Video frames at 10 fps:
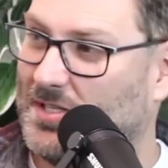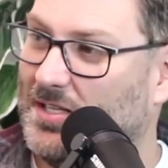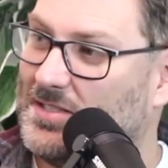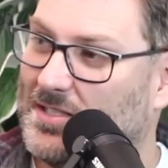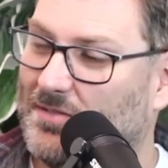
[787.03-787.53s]
of
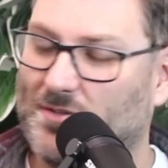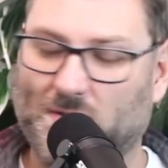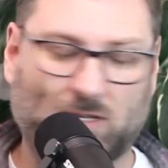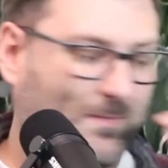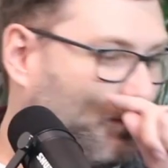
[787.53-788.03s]
neat stuff
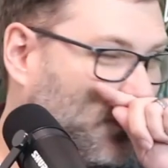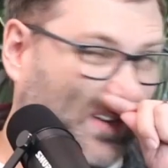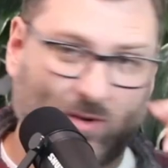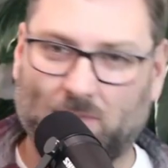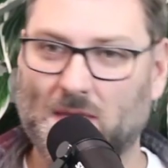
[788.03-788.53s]
going on.
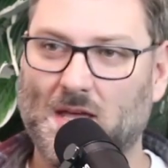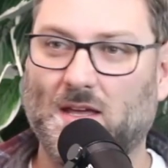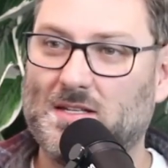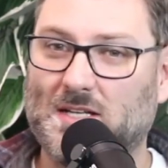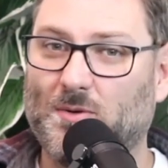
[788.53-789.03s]
Anyway,
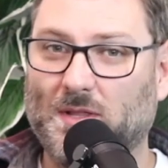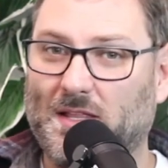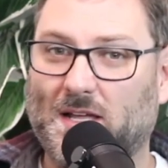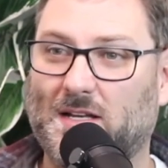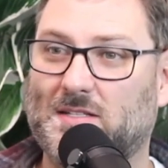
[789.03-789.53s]
it's not
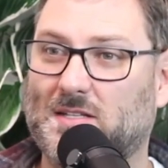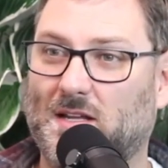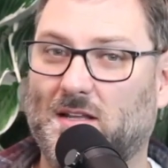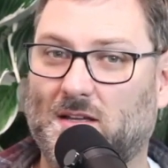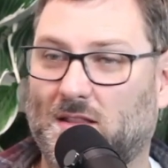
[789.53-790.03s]
really that
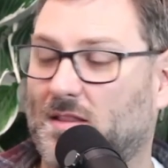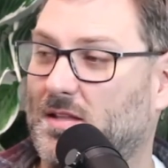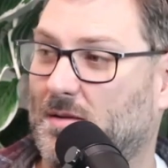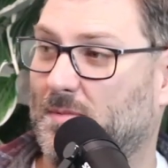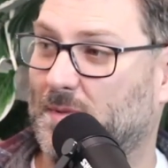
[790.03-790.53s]
exciting other
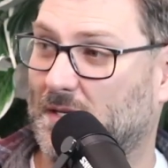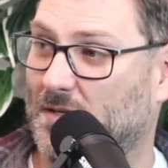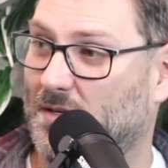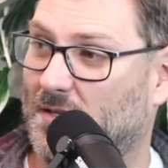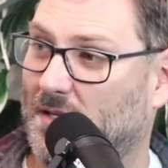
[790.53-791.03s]
than I'm a big
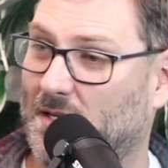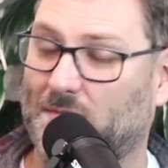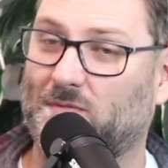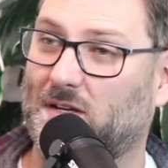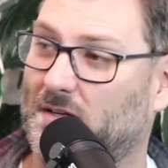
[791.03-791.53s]
nerd and
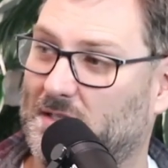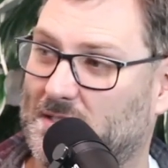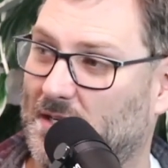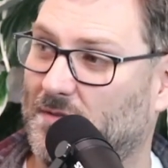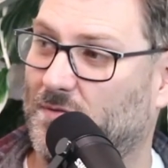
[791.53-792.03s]
I'm very
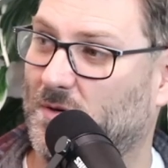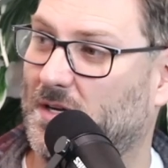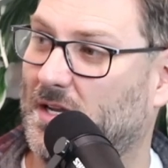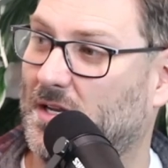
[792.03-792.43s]
excited for it.